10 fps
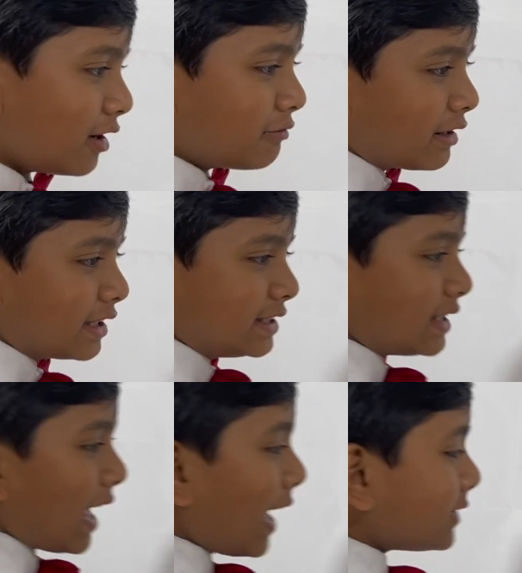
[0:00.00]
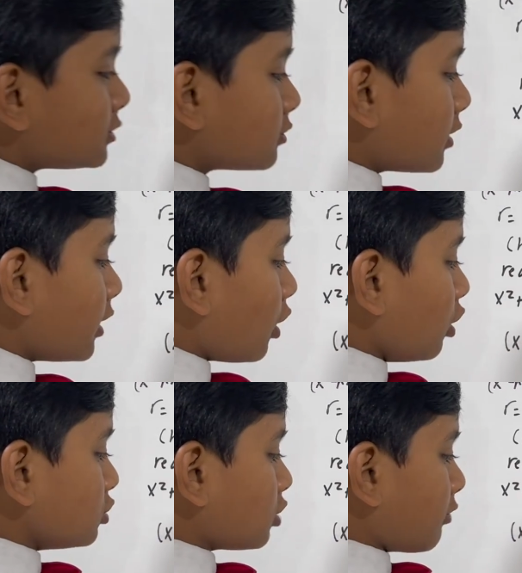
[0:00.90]
Well, it's actually
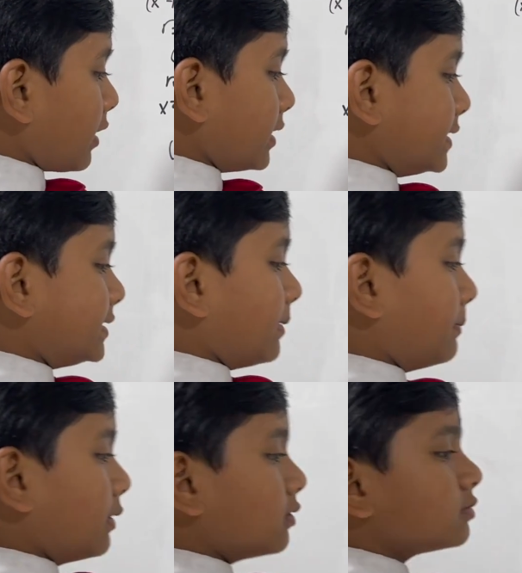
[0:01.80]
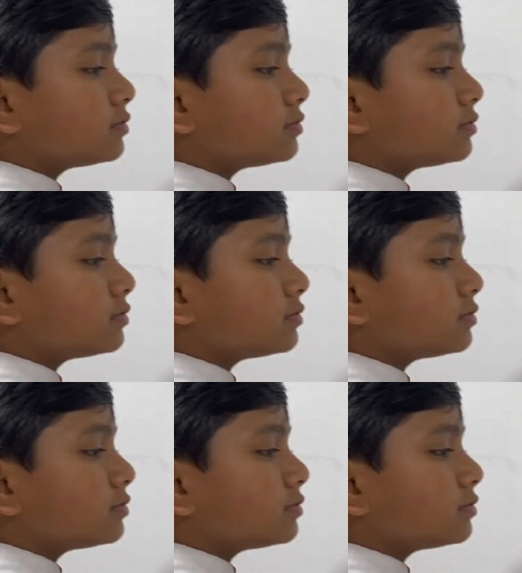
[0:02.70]
also really simple.